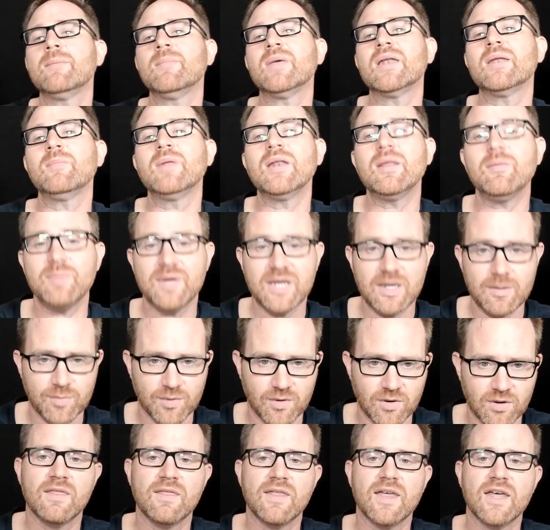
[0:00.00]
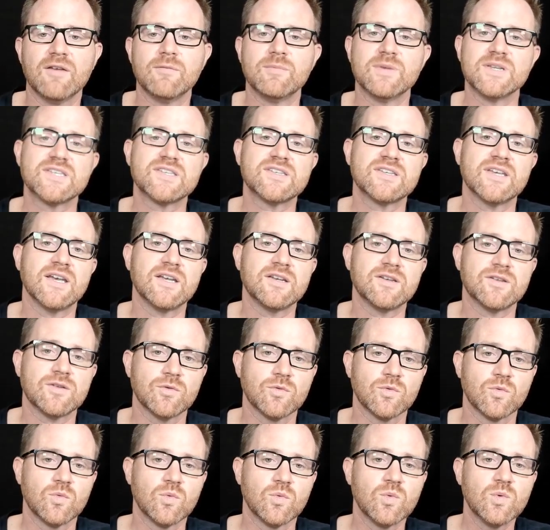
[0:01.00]
many, many people that have been sent
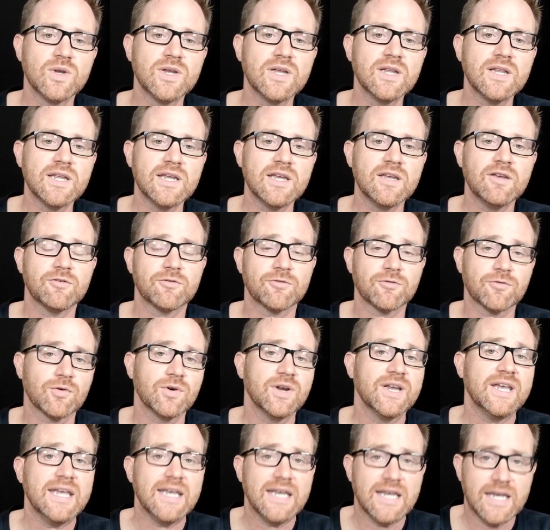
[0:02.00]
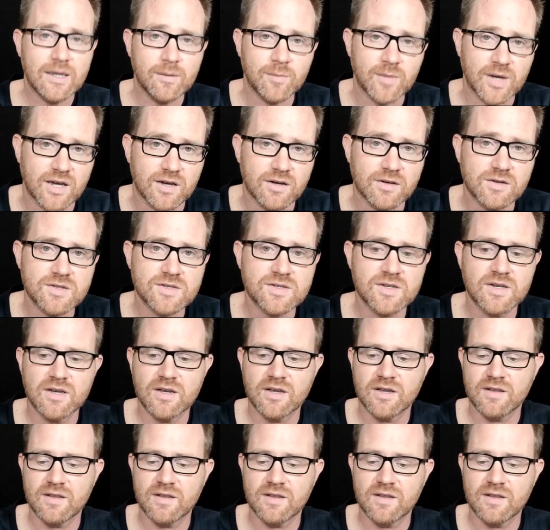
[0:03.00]
really freaky emails